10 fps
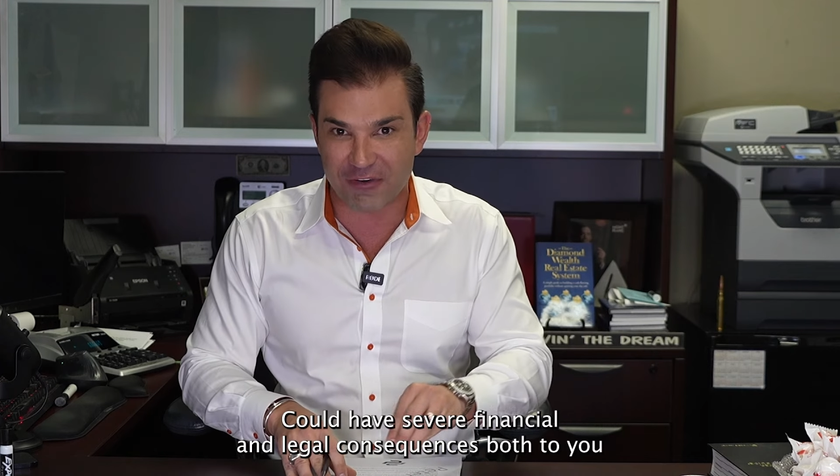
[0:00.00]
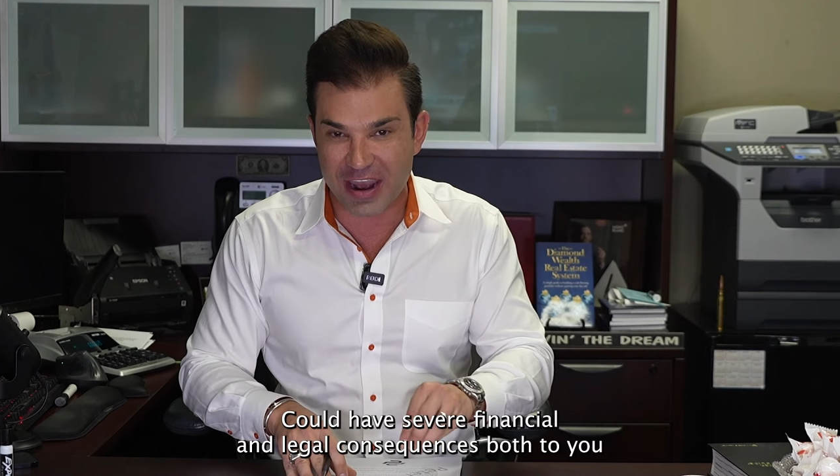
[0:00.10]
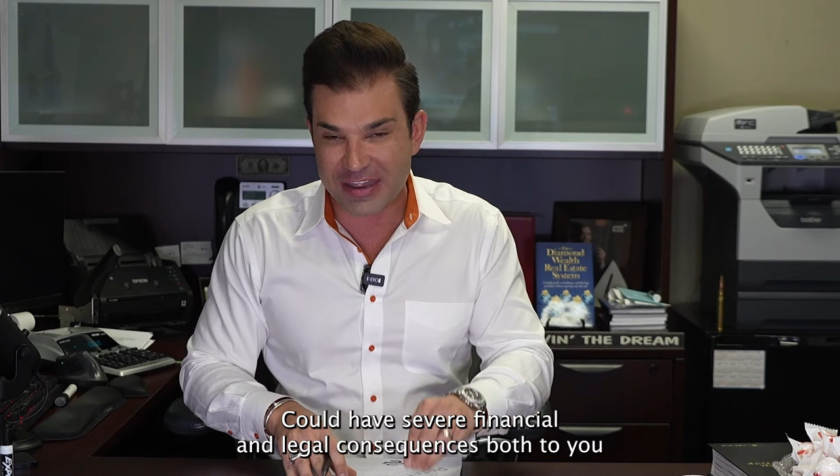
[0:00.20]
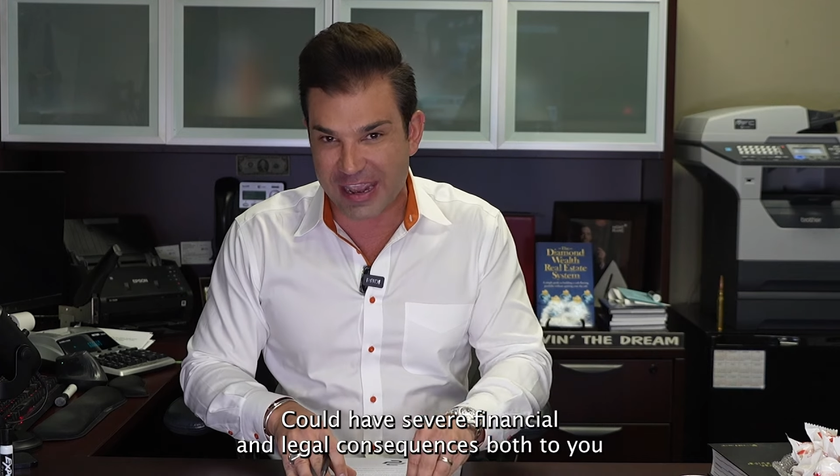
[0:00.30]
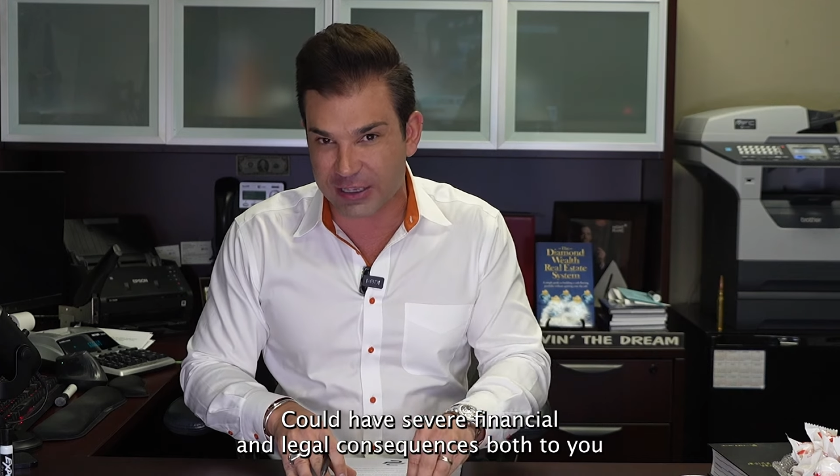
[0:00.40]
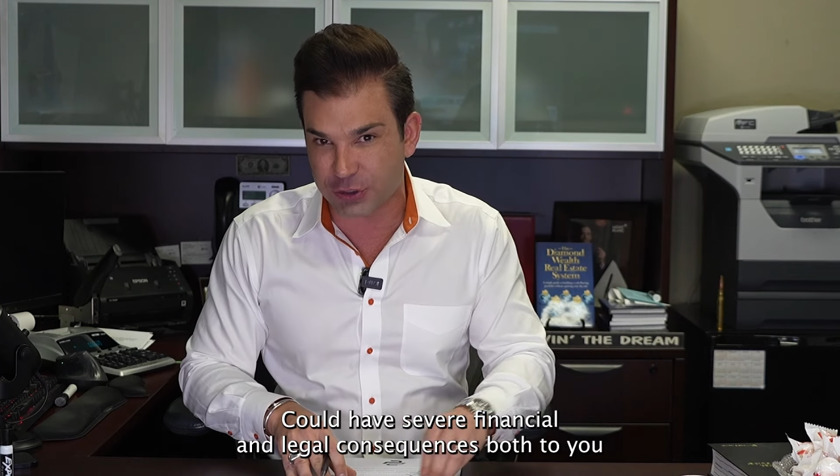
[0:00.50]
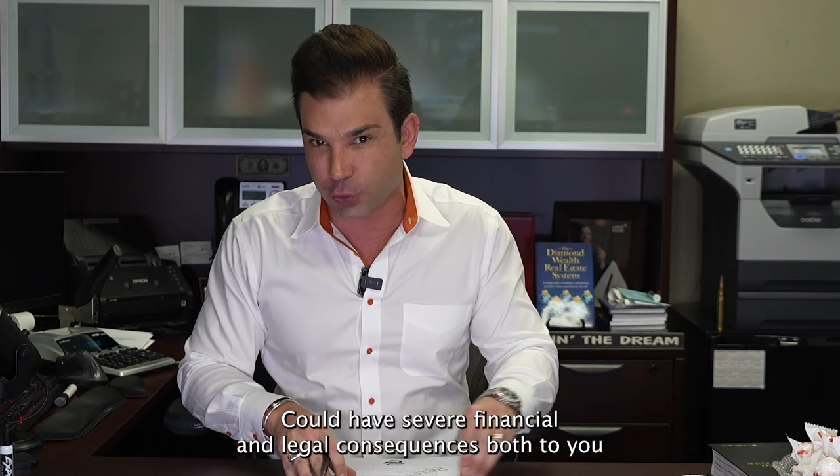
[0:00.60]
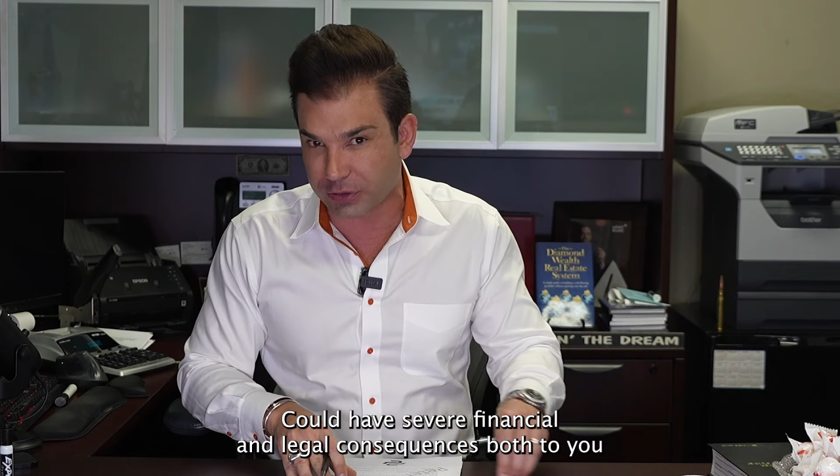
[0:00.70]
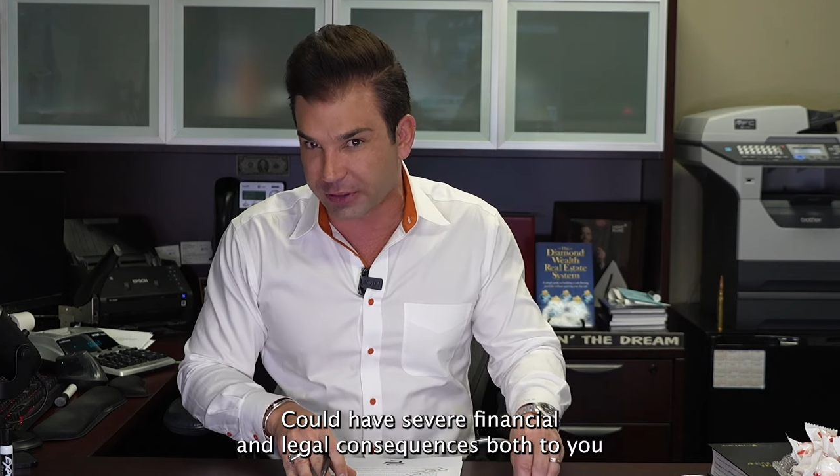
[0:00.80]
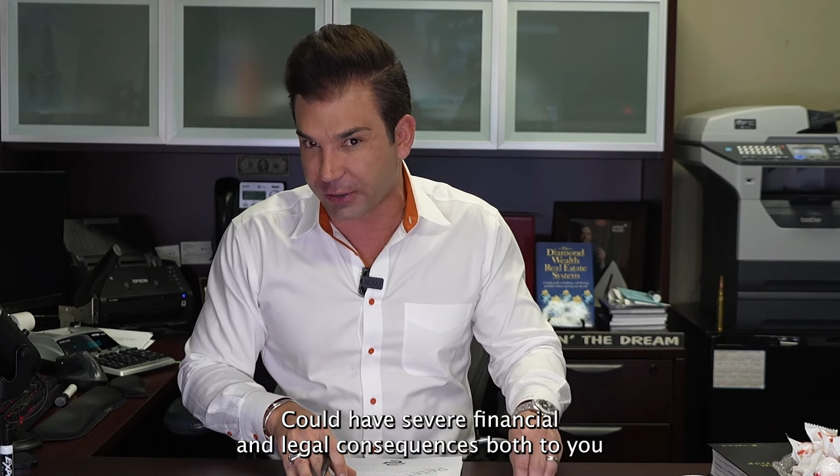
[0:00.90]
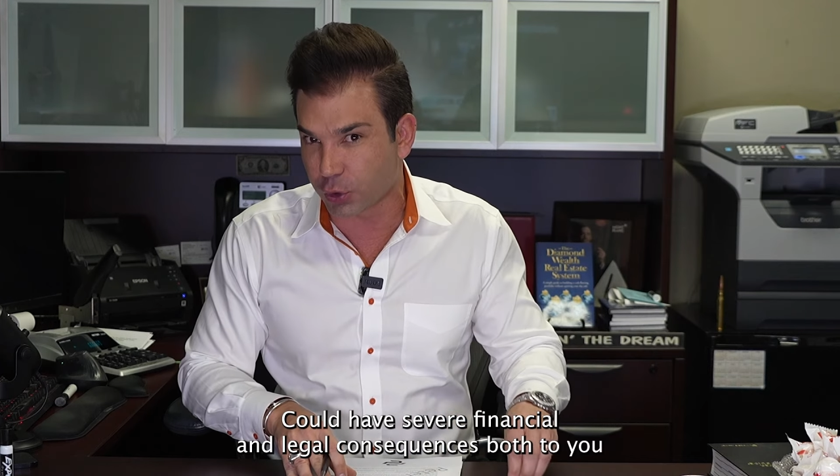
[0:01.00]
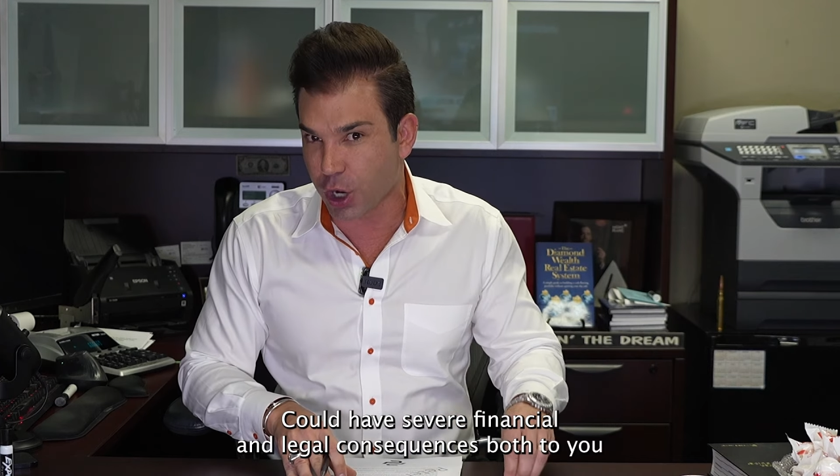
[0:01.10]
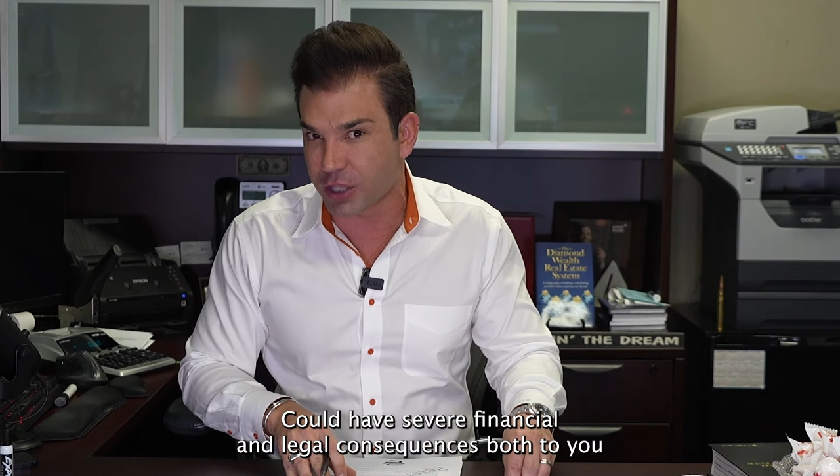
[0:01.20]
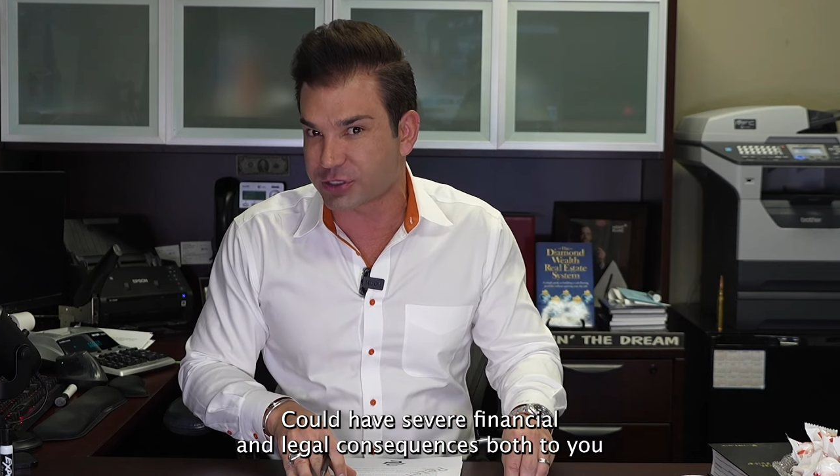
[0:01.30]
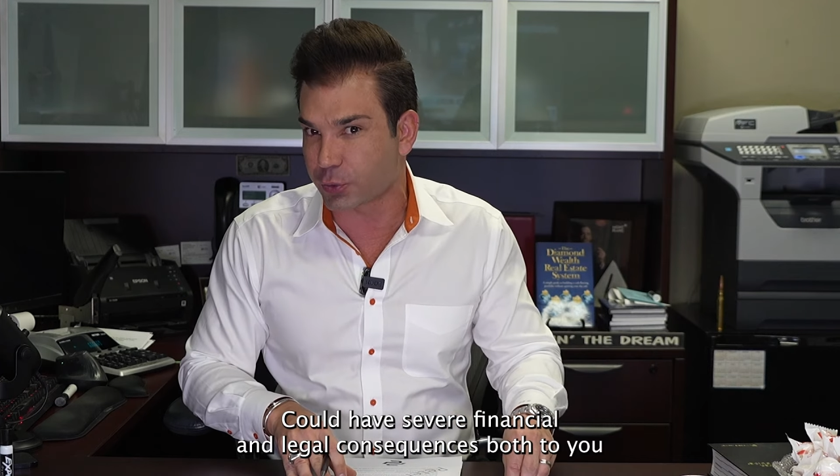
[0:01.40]
financial and legal
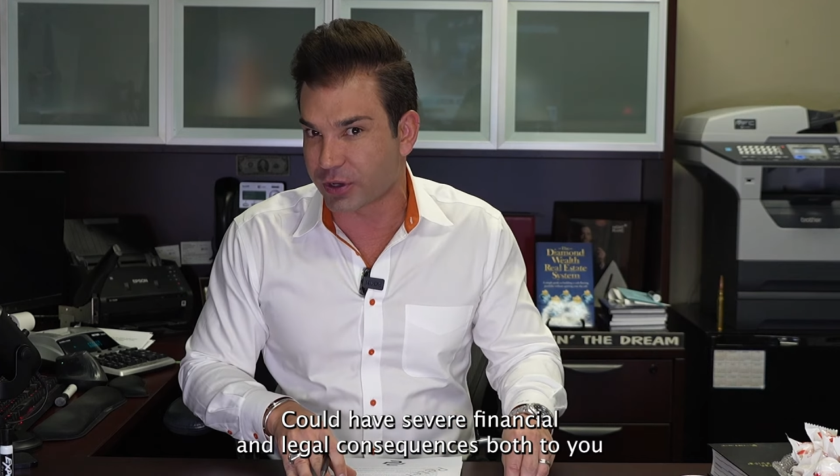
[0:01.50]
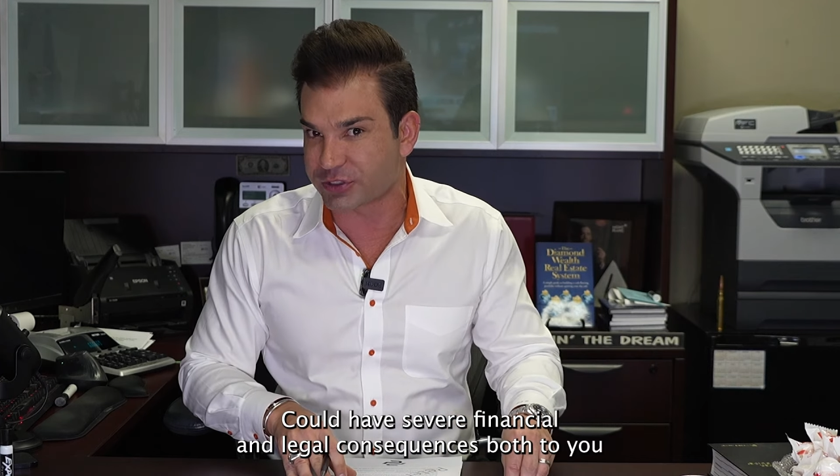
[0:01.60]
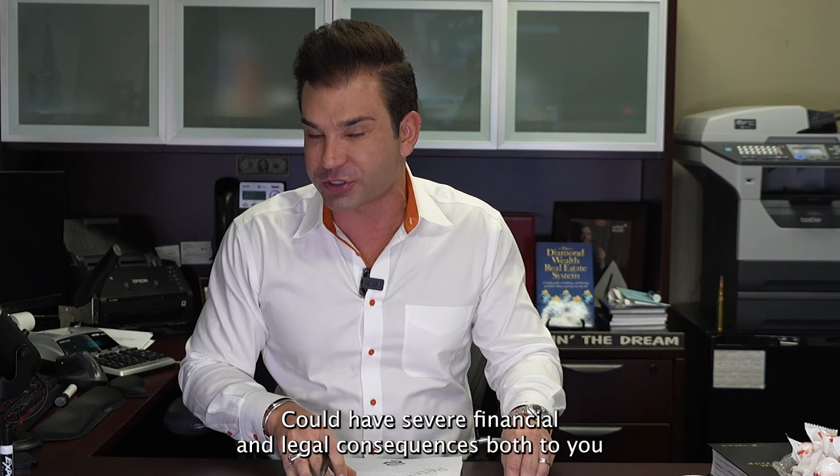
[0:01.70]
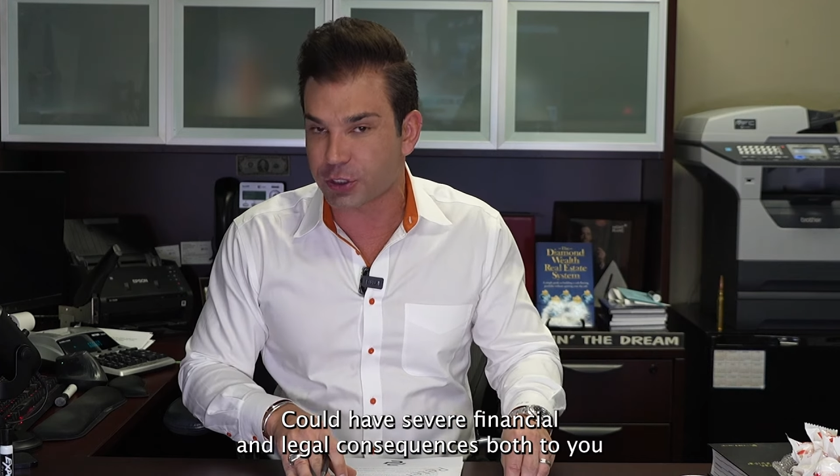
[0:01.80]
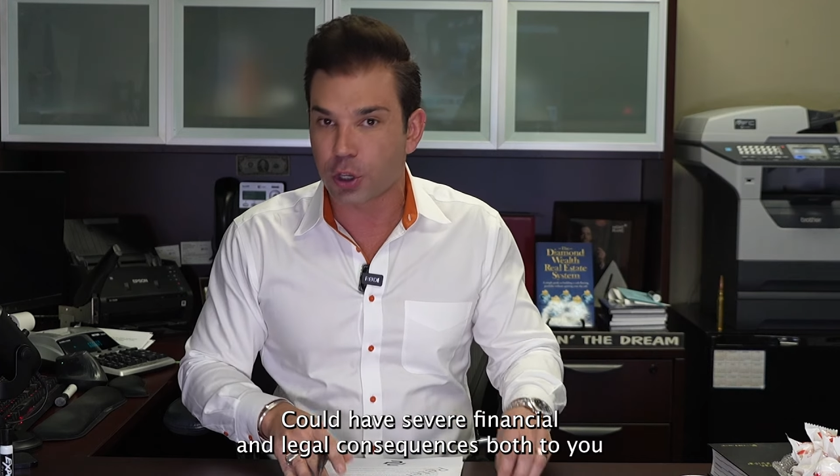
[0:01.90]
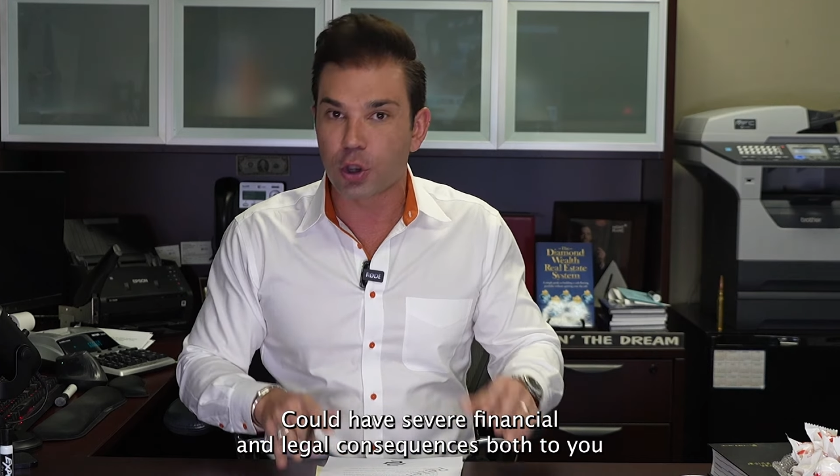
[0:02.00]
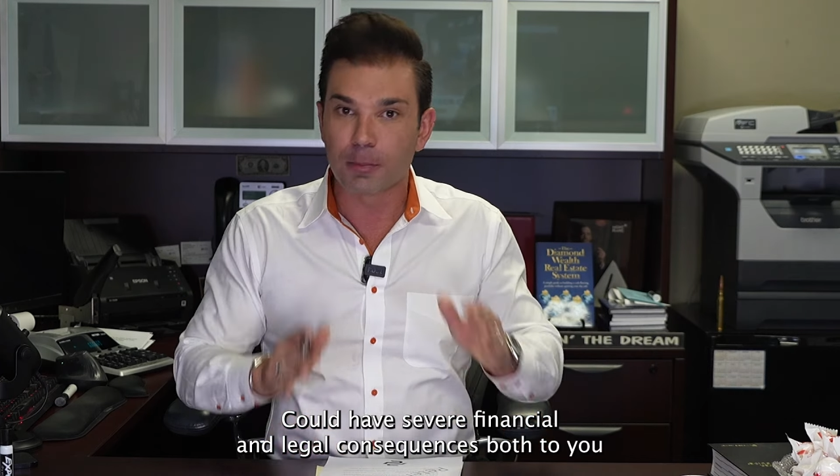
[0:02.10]
consequences,